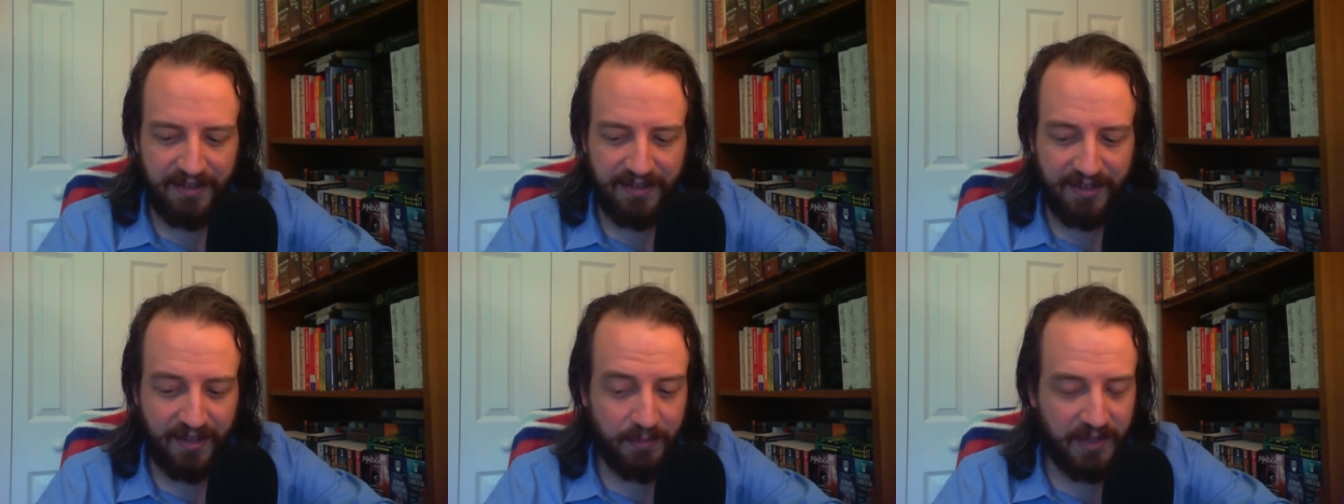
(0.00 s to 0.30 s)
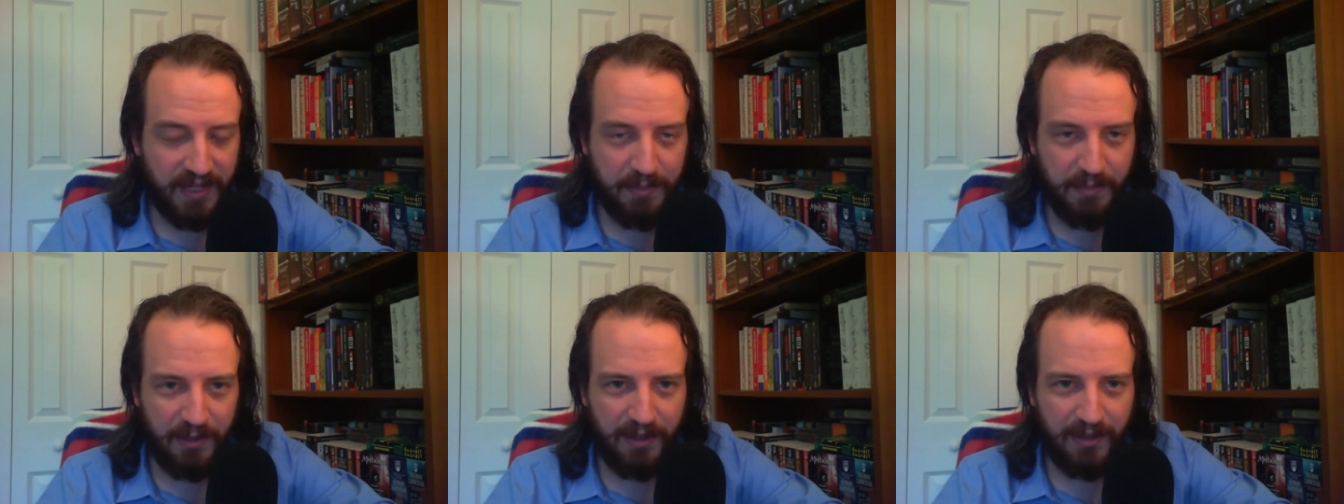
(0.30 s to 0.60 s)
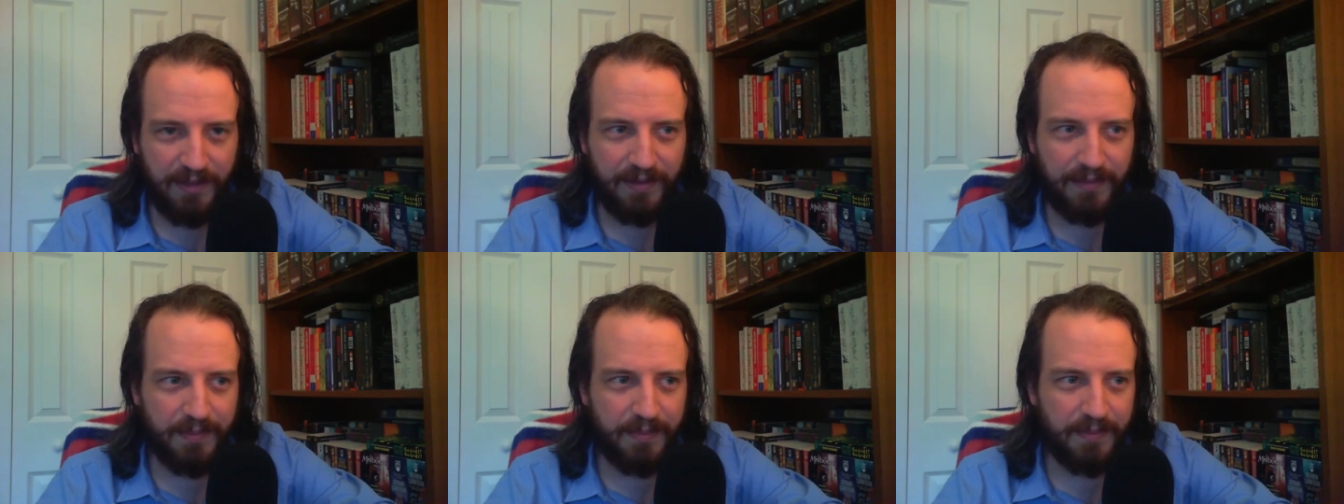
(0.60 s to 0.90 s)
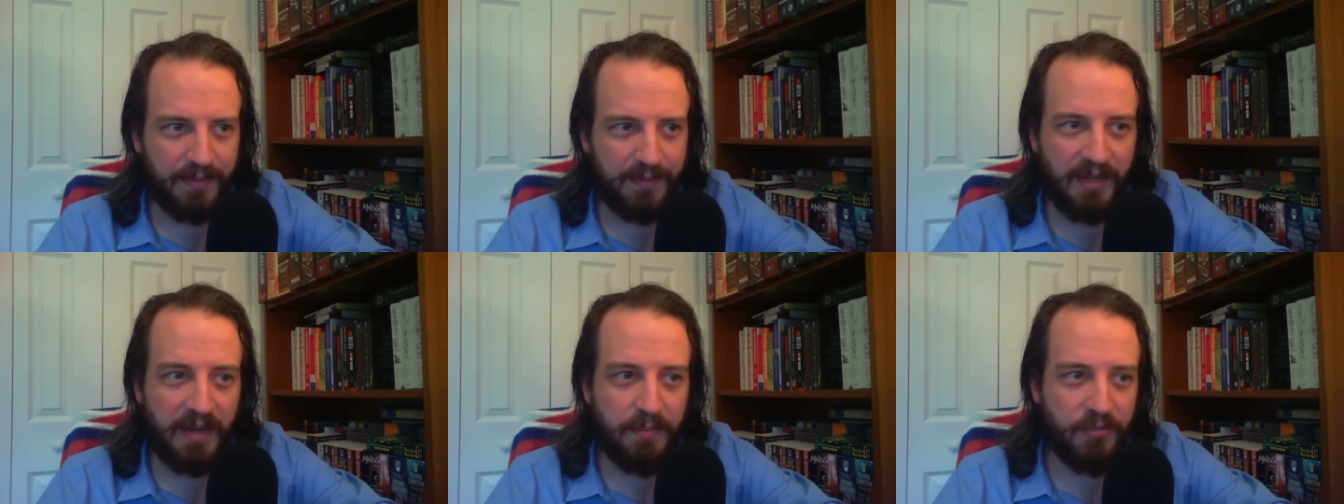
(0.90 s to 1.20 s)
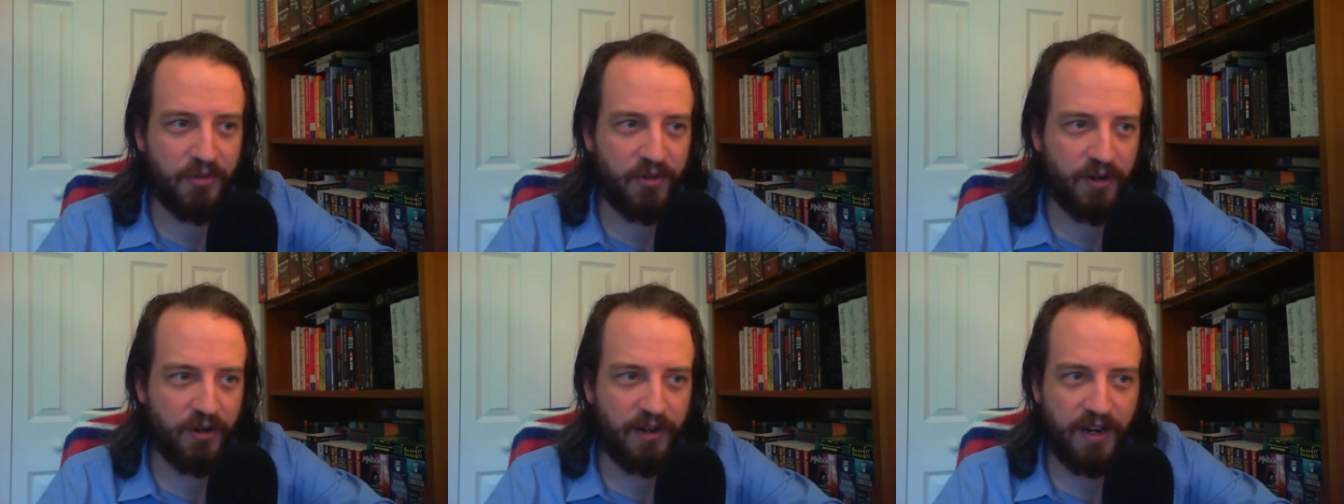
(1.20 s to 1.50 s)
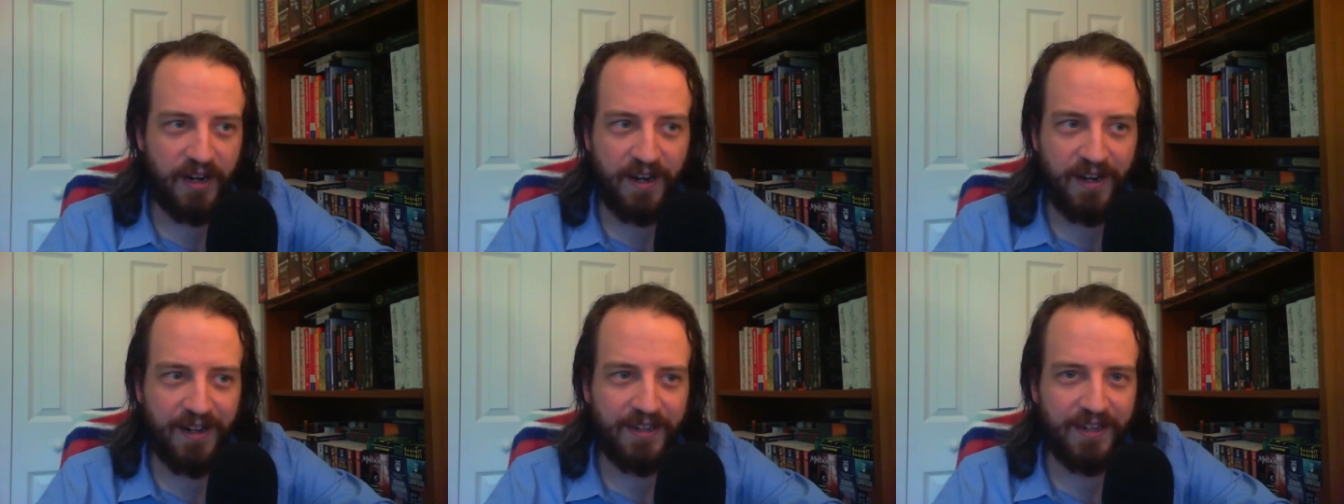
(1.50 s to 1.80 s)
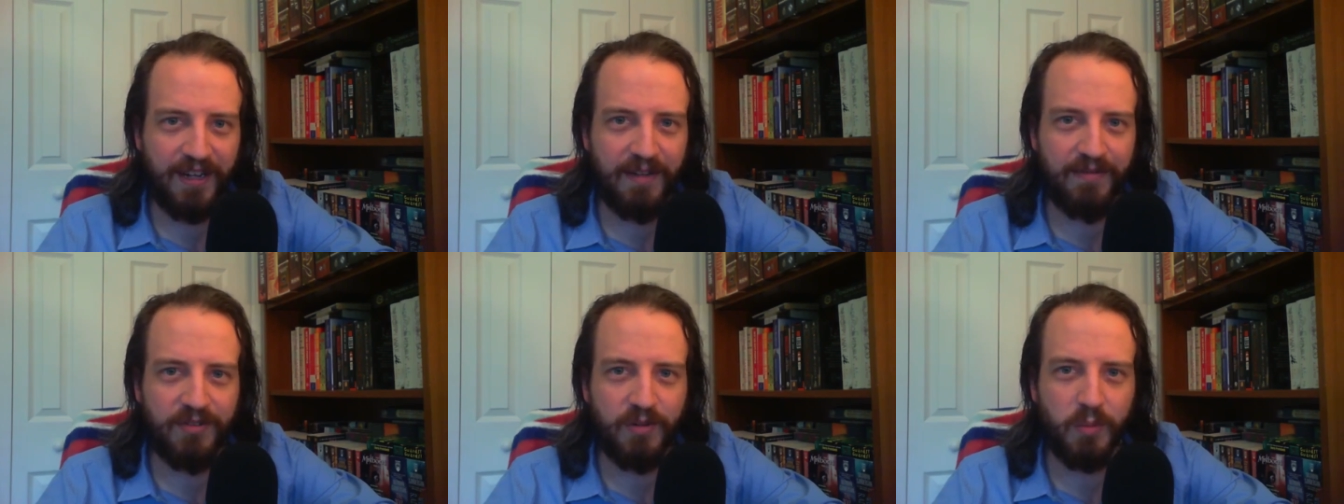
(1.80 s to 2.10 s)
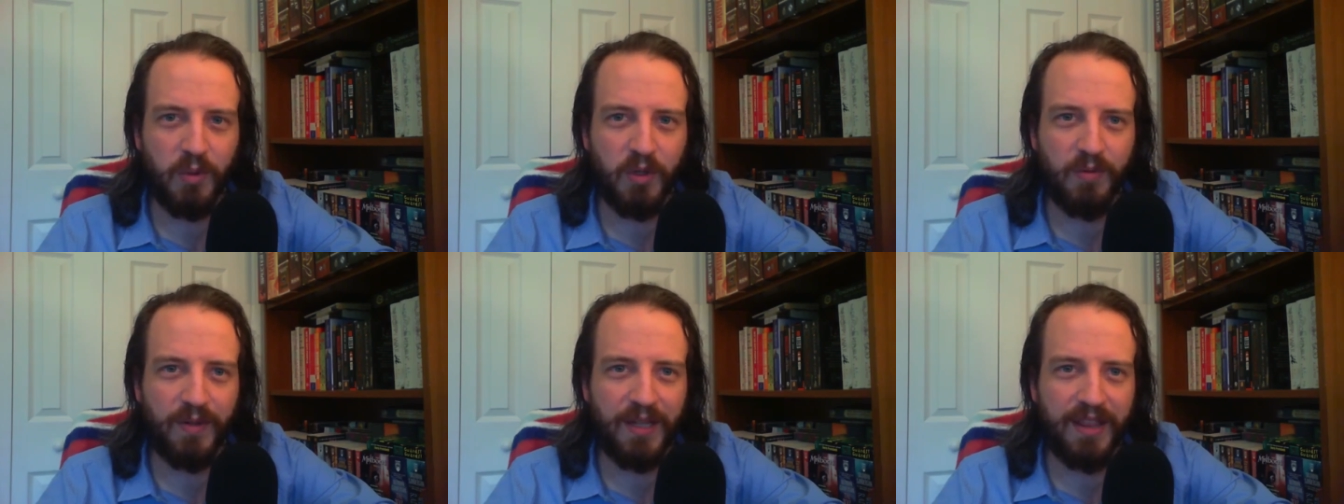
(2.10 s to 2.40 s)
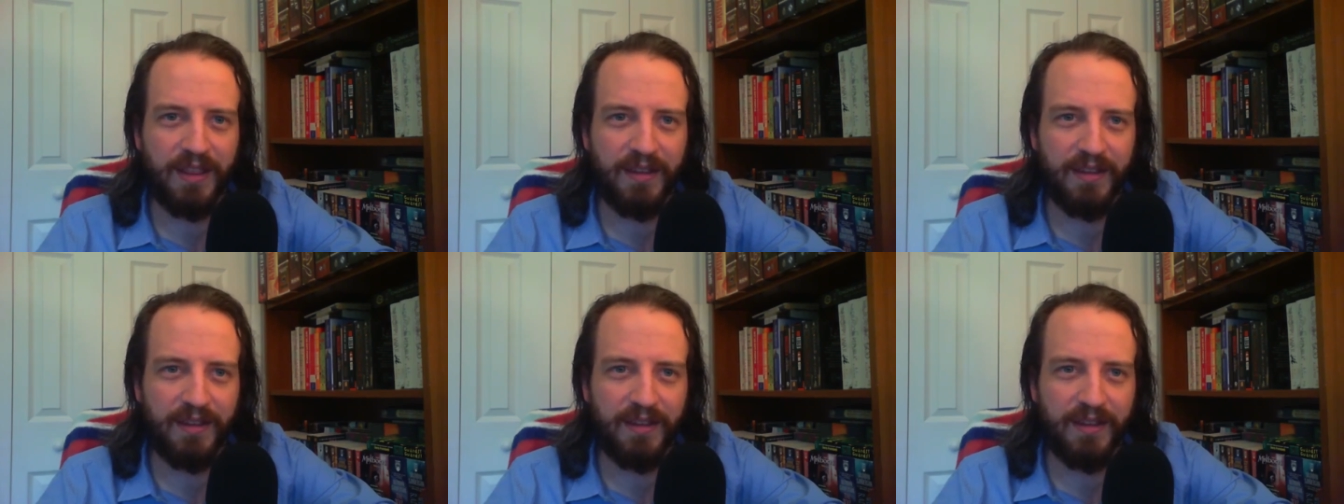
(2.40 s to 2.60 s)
some people i'm sure are uncomfortable with